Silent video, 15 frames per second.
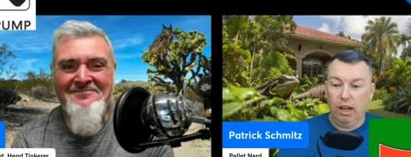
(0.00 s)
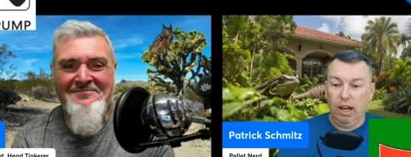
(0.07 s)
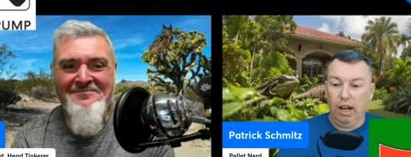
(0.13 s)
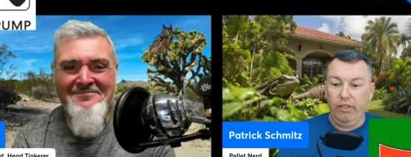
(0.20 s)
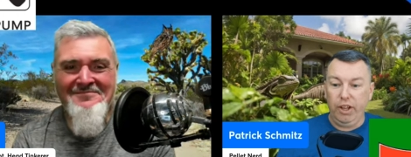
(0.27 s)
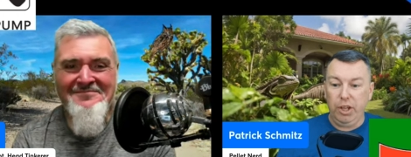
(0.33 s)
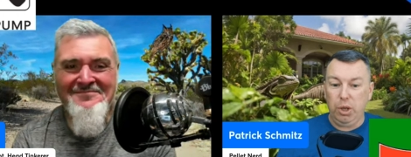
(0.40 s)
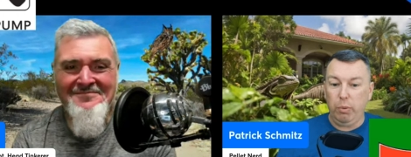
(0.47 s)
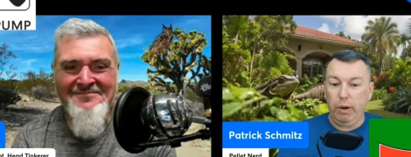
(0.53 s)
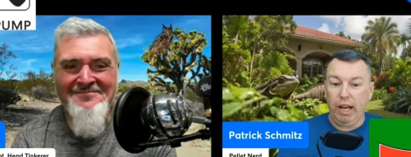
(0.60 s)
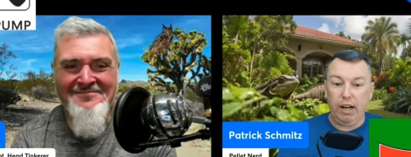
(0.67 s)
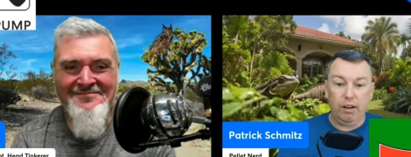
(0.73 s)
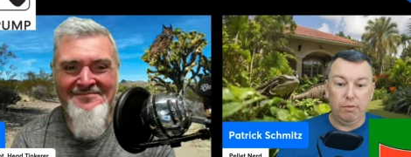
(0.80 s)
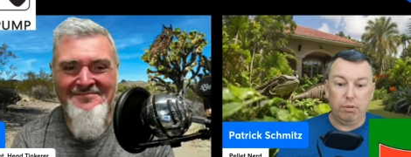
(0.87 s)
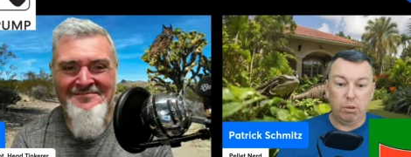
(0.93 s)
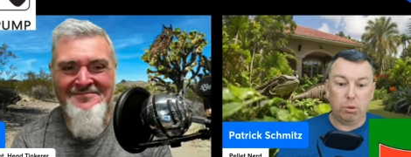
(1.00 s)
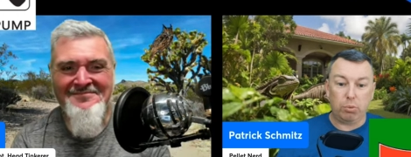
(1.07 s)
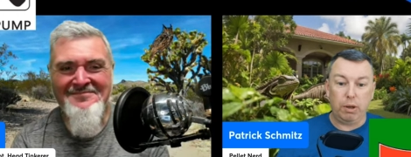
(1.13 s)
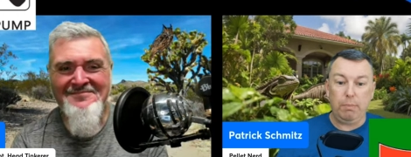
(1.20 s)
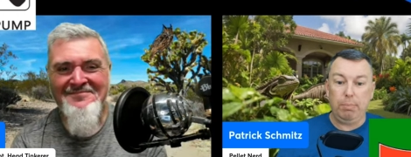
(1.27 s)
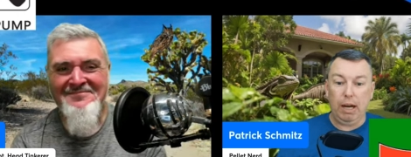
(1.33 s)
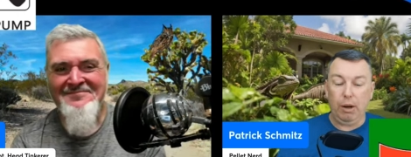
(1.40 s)
Speaker 1: and then you add a
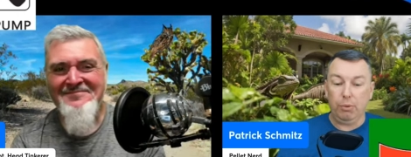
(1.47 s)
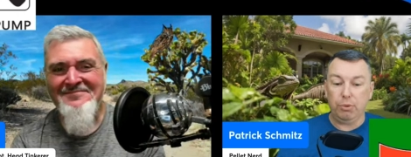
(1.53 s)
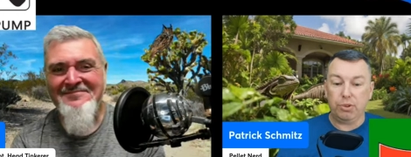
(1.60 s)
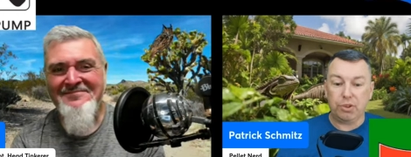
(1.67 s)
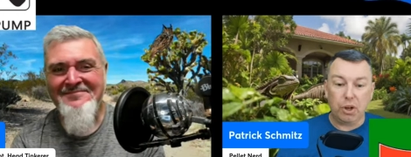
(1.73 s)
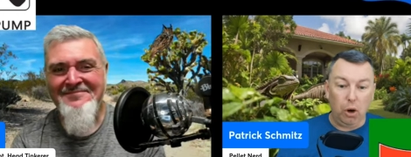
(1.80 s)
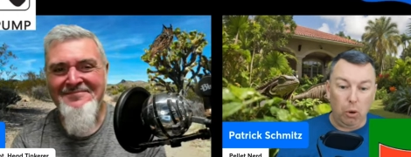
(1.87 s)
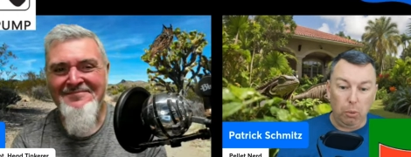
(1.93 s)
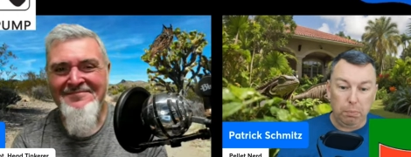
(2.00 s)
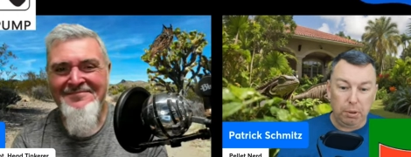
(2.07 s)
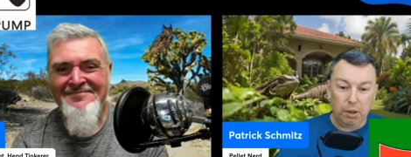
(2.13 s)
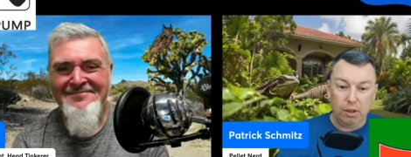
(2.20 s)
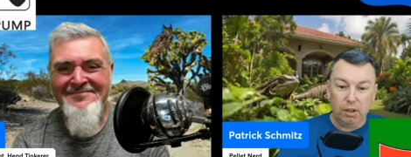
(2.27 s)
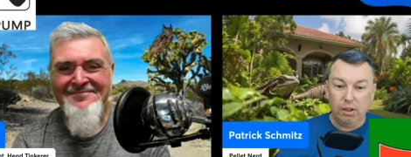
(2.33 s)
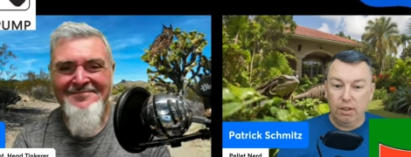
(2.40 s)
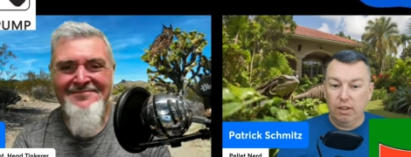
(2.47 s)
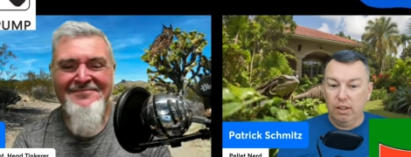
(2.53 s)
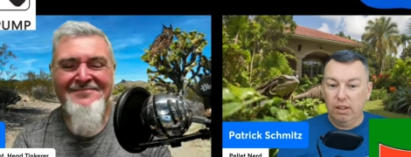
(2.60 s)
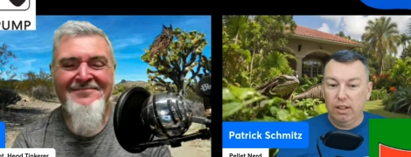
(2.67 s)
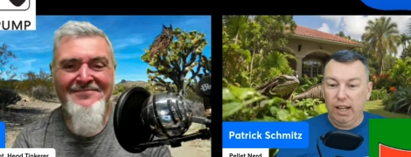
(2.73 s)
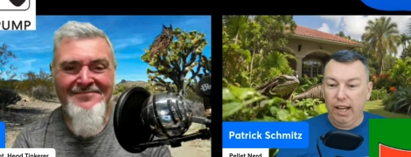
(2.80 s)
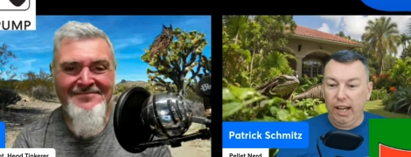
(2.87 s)
three pound scope
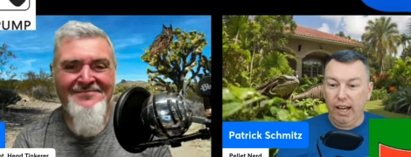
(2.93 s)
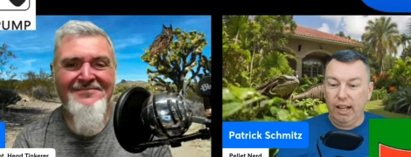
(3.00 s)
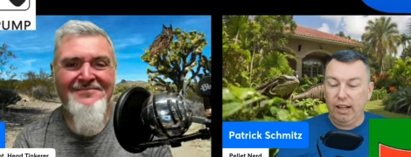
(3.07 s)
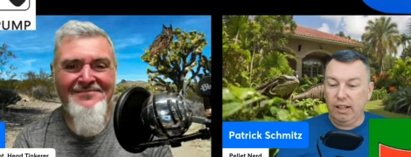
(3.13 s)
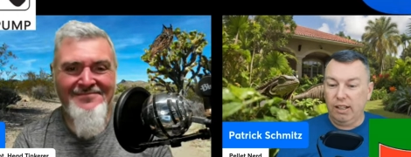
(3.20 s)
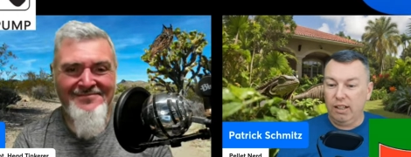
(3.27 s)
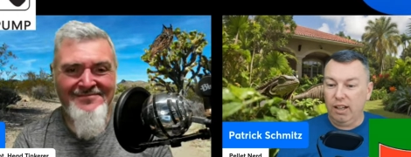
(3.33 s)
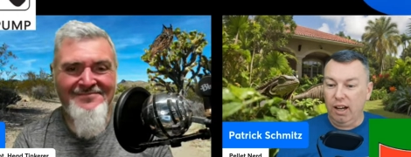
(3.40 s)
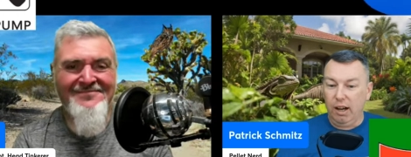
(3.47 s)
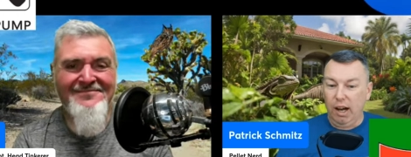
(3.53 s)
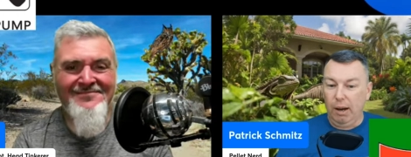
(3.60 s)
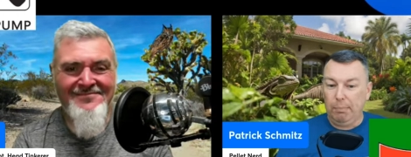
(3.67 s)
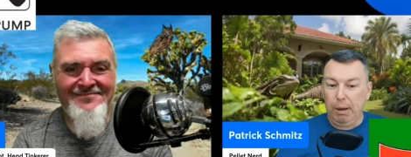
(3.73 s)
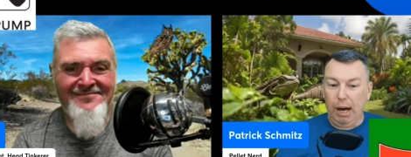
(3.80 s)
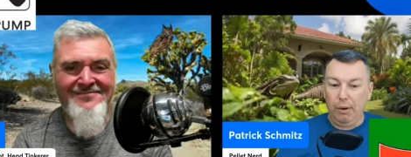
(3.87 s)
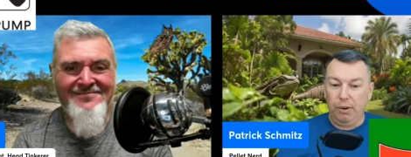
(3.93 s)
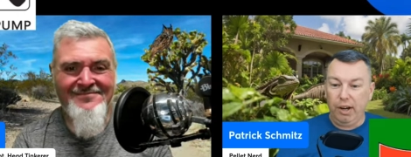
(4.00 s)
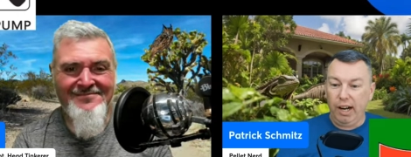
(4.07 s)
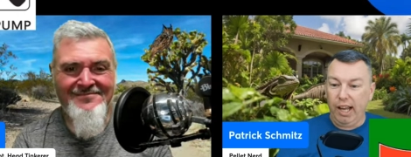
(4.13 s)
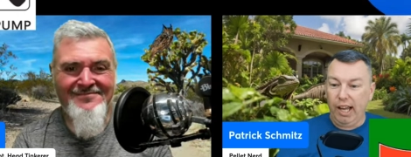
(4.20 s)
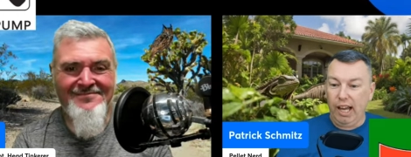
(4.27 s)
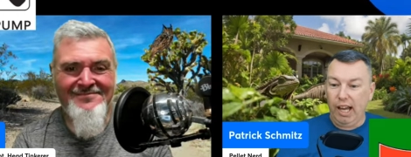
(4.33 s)
and a pound and
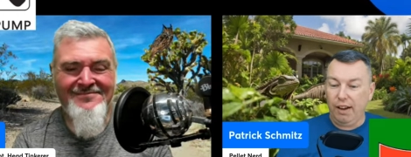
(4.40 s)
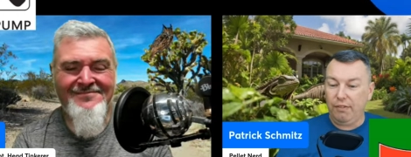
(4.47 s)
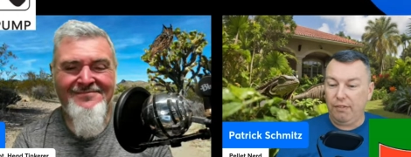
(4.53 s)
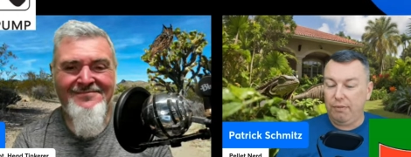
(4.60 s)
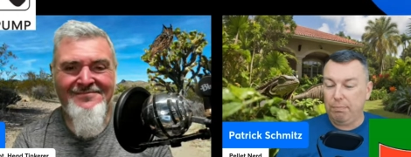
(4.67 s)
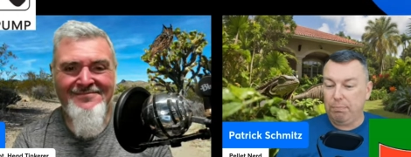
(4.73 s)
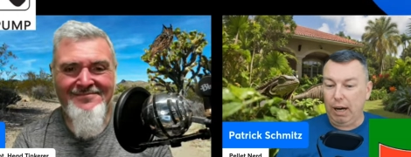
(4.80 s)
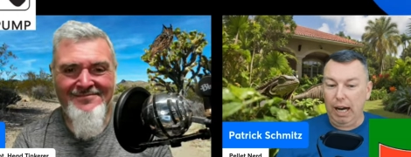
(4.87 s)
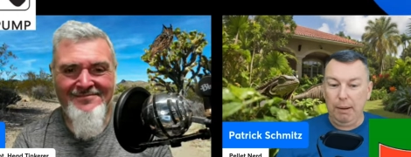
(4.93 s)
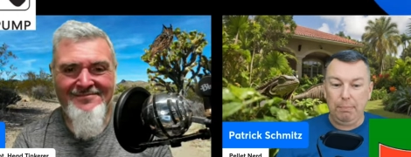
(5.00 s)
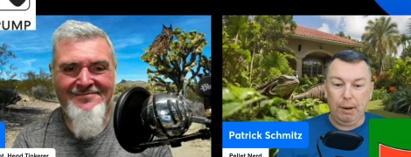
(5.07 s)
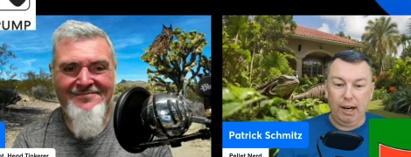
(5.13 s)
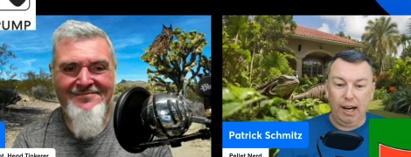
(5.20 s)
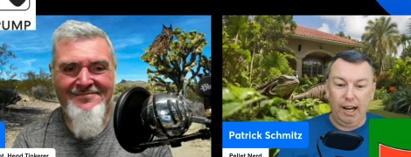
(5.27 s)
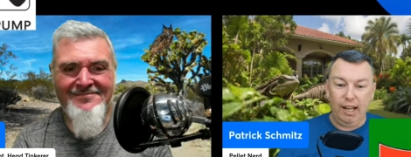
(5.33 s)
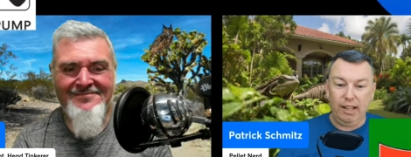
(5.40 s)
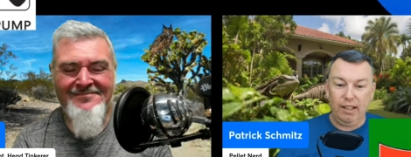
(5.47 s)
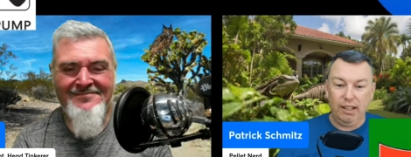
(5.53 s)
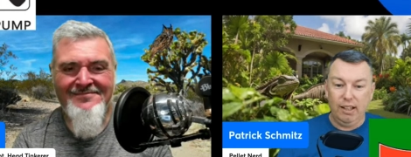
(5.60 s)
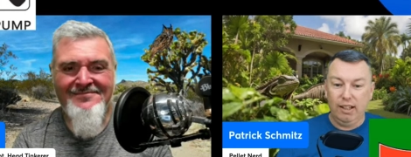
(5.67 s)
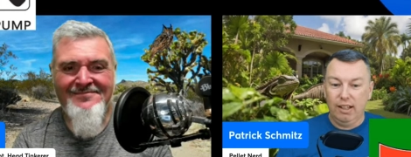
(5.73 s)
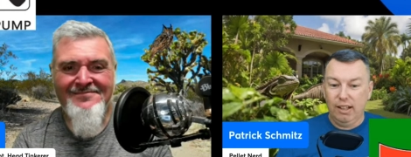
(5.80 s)
a half bipod
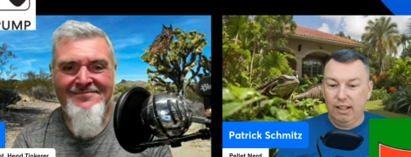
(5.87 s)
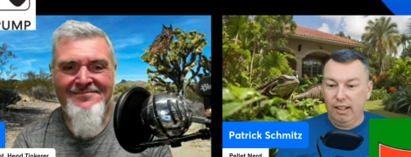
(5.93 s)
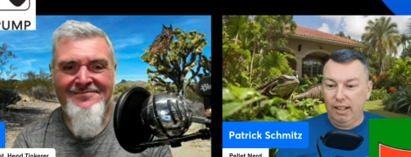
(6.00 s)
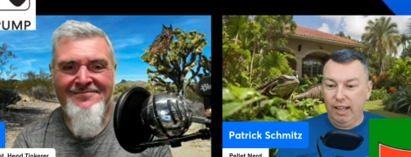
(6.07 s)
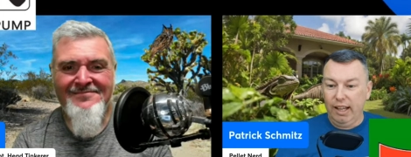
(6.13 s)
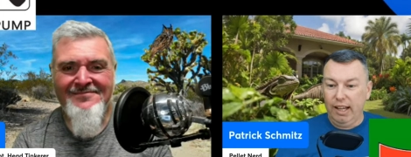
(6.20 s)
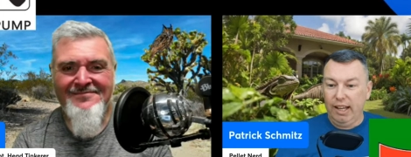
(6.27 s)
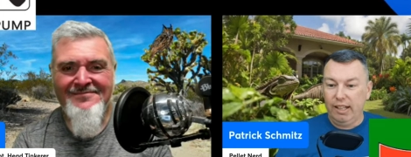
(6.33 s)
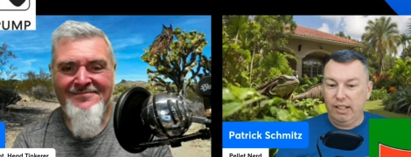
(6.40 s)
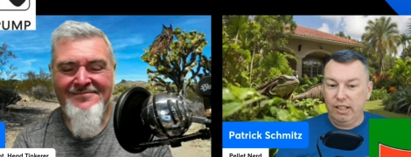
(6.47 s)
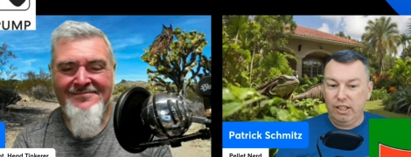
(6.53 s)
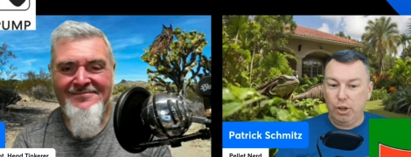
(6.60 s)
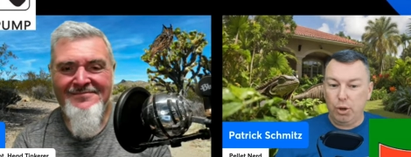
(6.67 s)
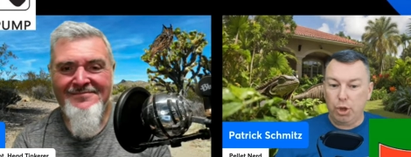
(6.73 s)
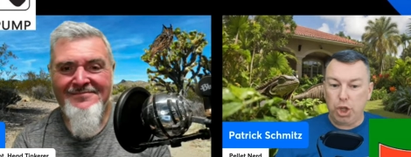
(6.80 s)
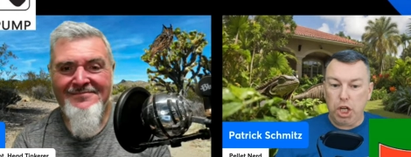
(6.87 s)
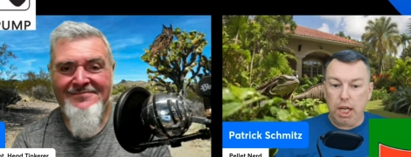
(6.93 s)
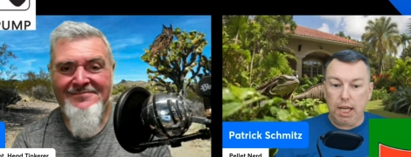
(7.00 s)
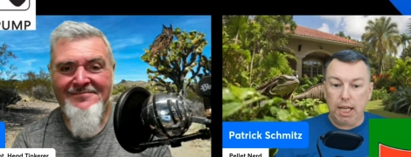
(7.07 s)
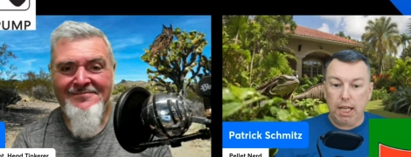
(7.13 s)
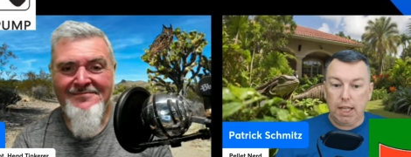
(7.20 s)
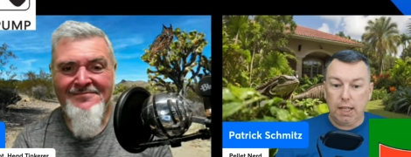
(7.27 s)
and your
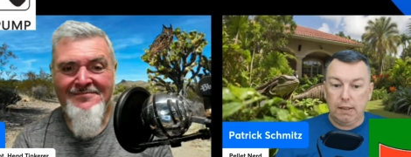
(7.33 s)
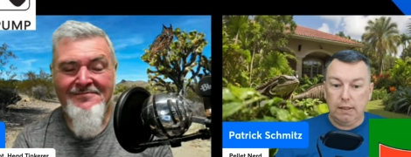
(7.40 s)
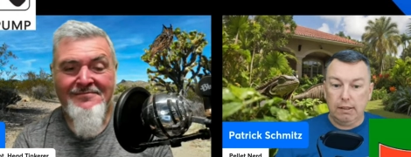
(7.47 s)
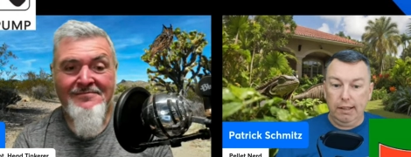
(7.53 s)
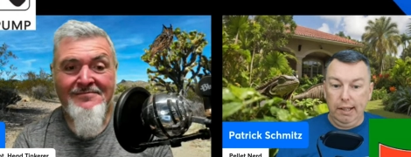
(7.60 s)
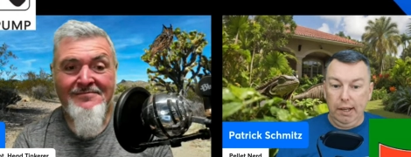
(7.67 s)
cheek. You